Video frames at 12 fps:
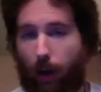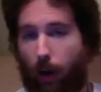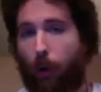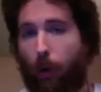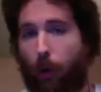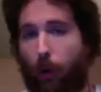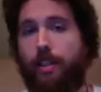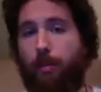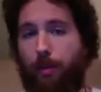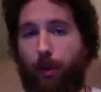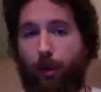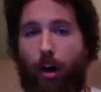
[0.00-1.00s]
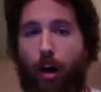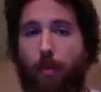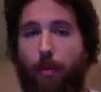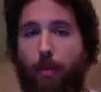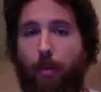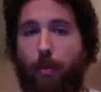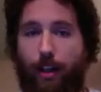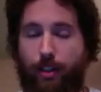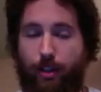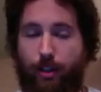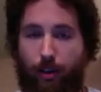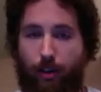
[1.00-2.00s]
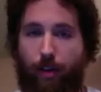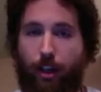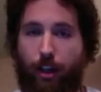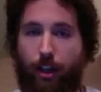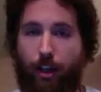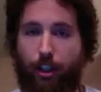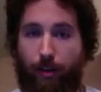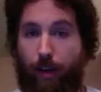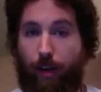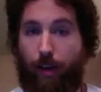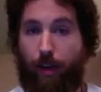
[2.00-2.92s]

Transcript: So I always tell people carbohydrates are a function of